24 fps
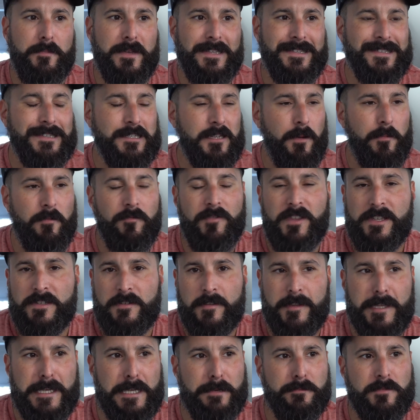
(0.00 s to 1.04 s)
I mean, some of
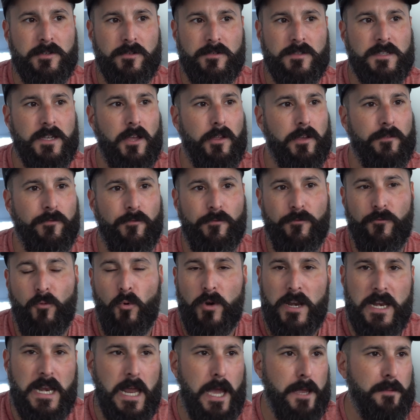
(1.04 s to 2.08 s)
these themes are selling for
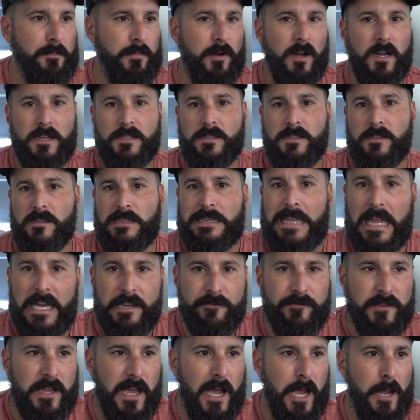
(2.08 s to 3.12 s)
$49
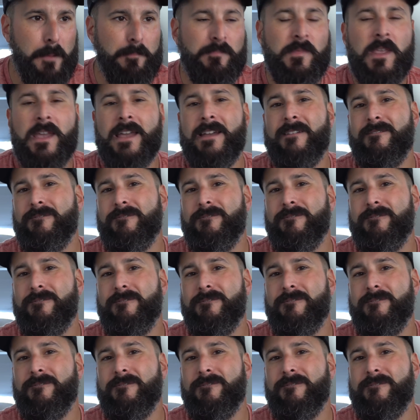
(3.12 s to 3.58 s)
lifetime.